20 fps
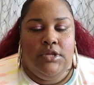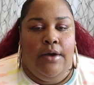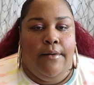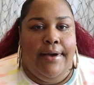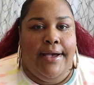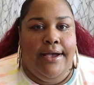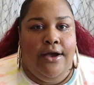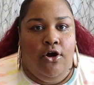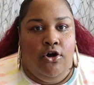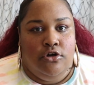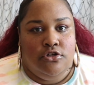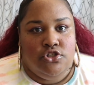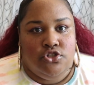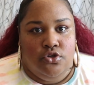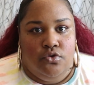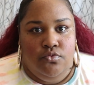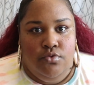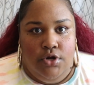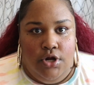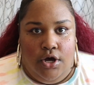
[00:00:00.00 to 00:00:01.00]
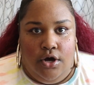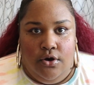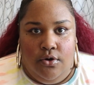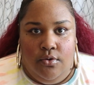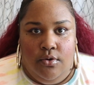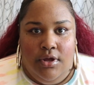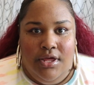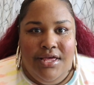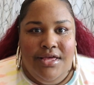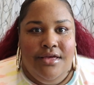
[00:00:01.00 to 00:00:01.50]
Now, I also
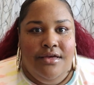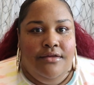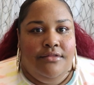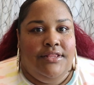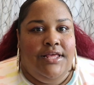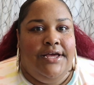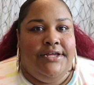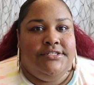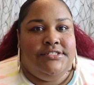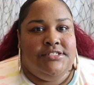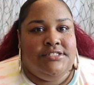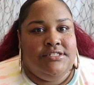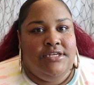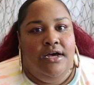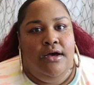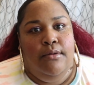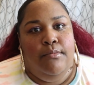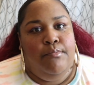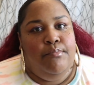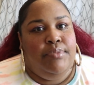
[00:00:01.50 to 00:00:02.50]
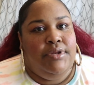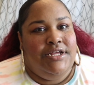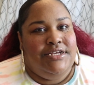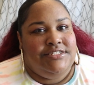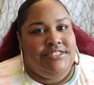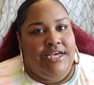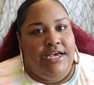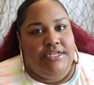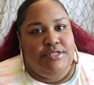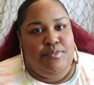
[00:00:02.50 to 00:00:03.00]
know that some
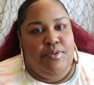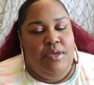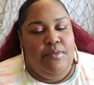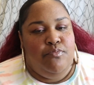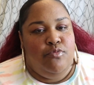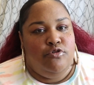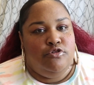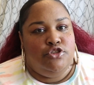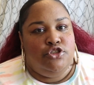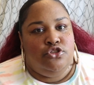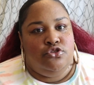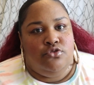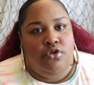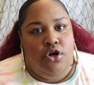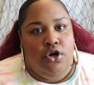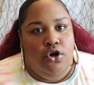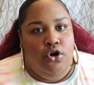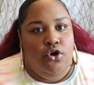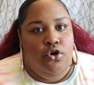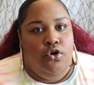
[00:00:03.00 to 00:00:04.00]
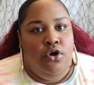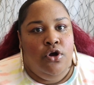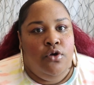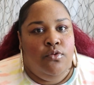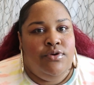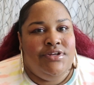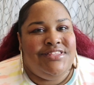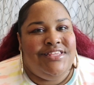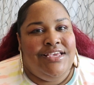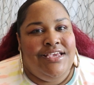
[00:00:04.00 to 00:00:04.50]
plus size people struggle
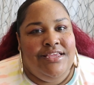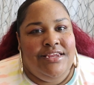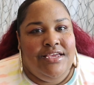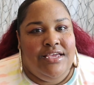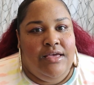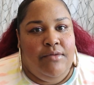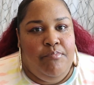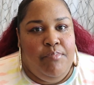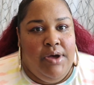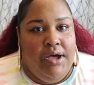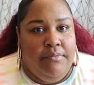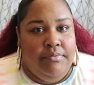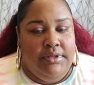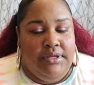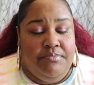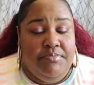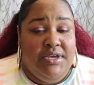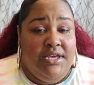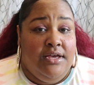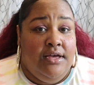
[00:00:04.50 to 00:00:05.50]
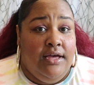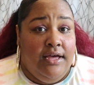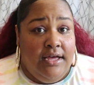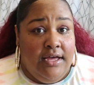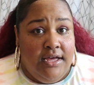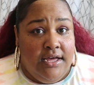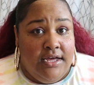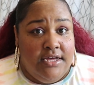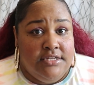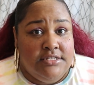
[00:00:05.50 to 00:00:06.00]
with eating in public
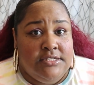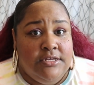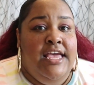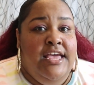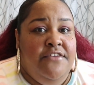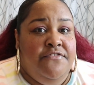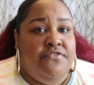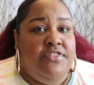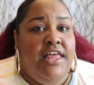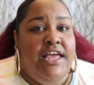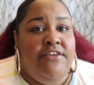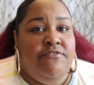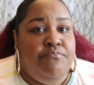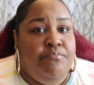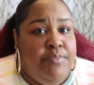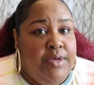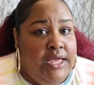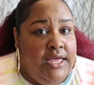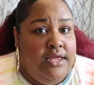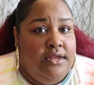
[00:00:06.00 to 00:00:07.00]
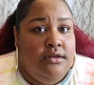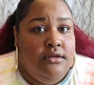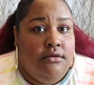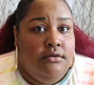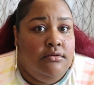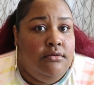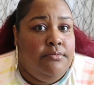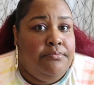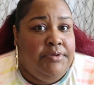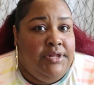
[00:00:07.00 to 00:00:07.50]
because if they've been
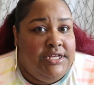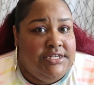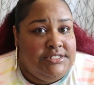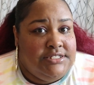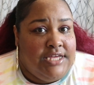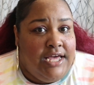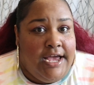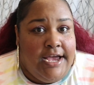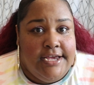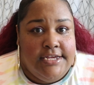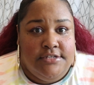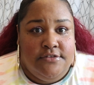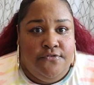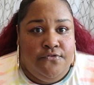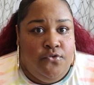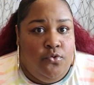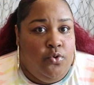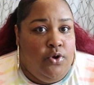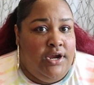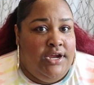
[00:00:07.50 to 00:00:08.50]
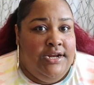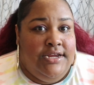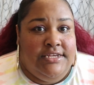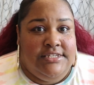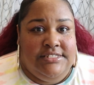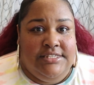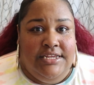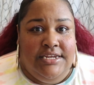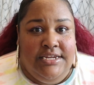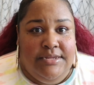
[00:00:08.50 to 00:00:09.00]
plus size for an
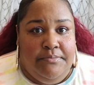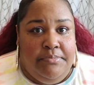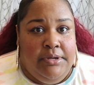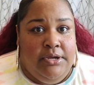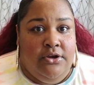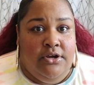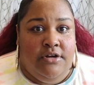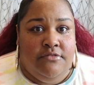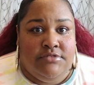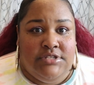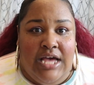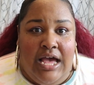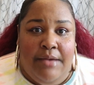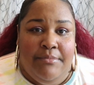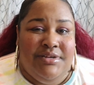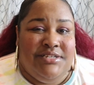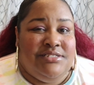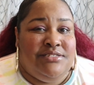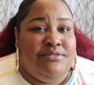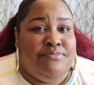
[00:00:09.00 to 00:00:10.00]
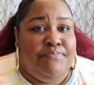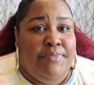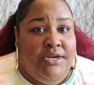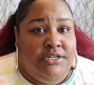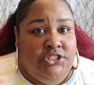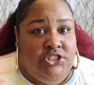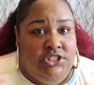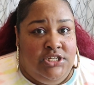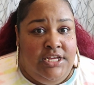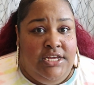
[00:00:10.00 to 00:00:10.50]
extended period of time,
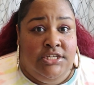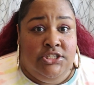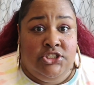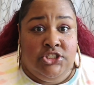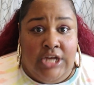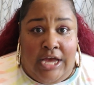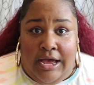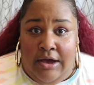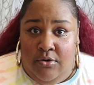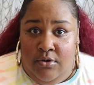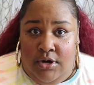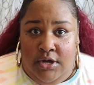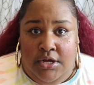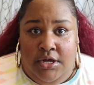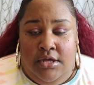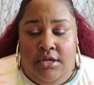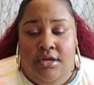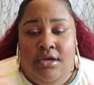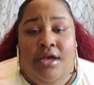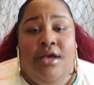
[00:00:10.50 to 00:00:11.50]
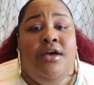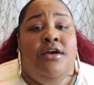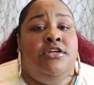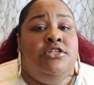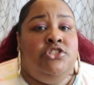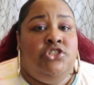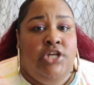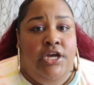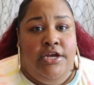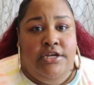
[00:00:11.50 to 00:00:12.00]
especially in childhood,
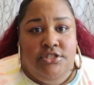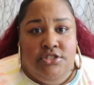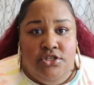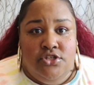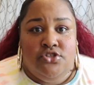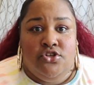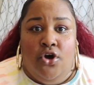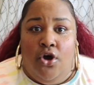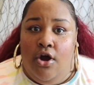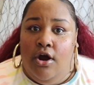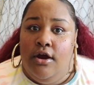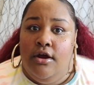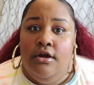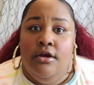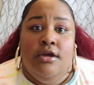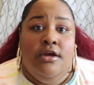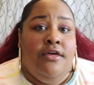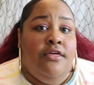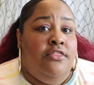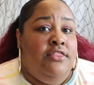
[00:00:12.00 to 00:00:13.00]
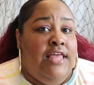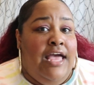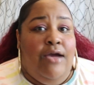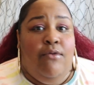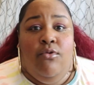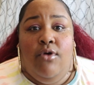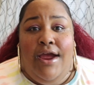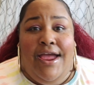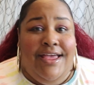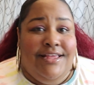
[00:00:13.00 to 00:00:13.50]
chances are they
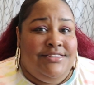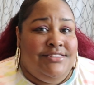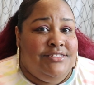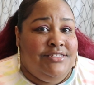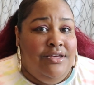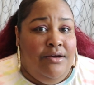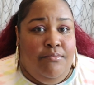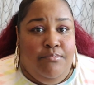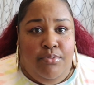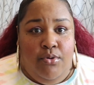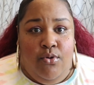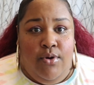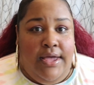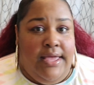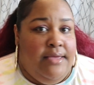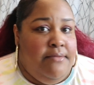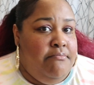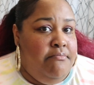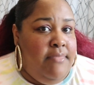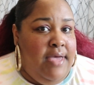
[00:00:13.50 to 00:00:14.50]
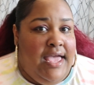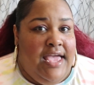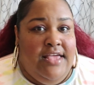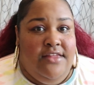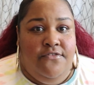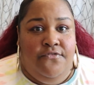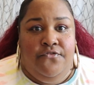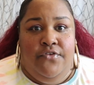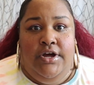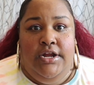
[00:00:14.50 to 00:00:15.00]
were at some point
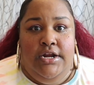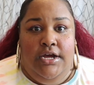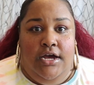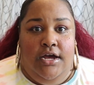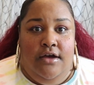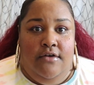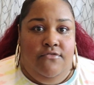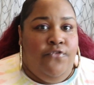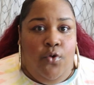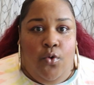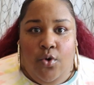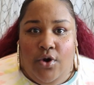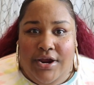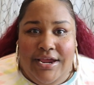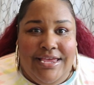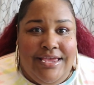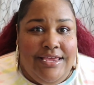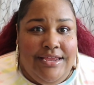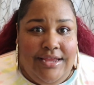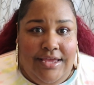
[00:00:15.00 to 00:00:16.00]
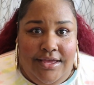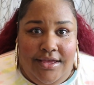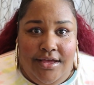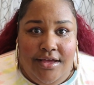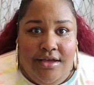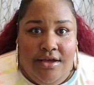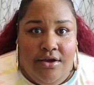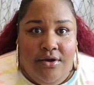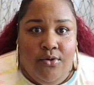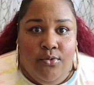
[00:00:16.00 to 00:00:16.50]
made fun of for eating,
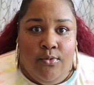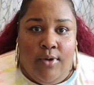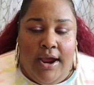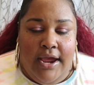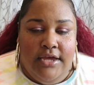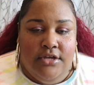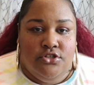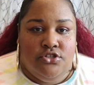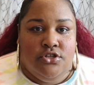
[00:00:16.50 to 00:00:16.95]
right?